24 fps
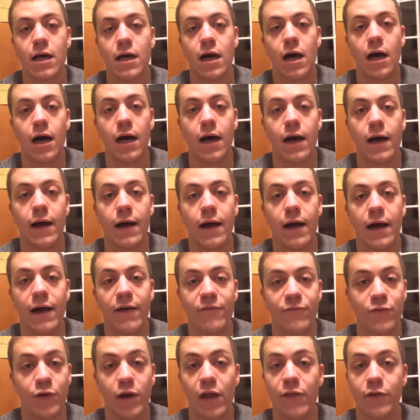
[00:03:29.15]
uh,
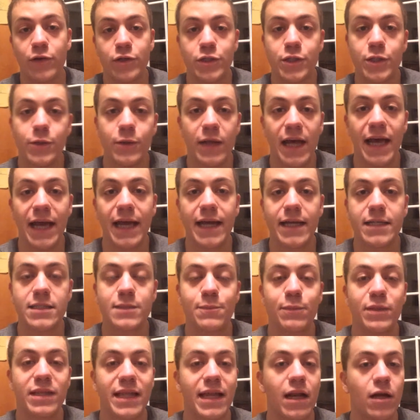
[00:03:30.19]
for another two days,
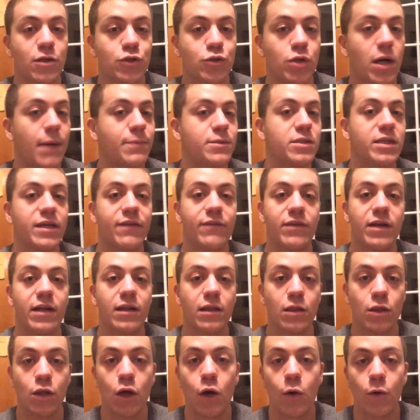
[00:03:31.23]
but then I'll drop to even
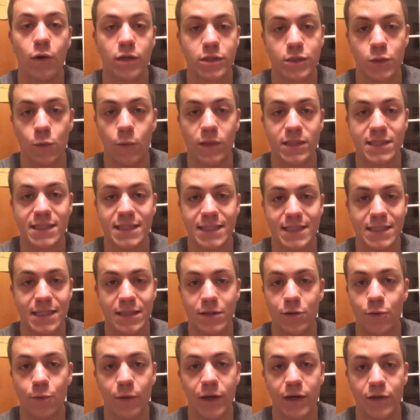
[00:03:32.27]
lower, so
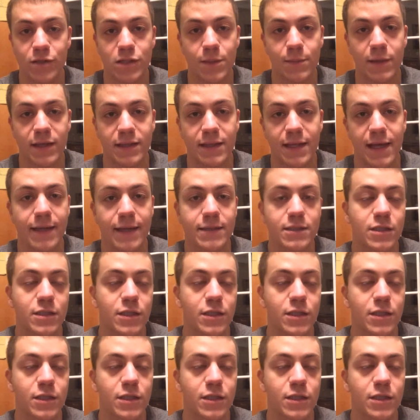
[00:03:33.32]
163 or something like that.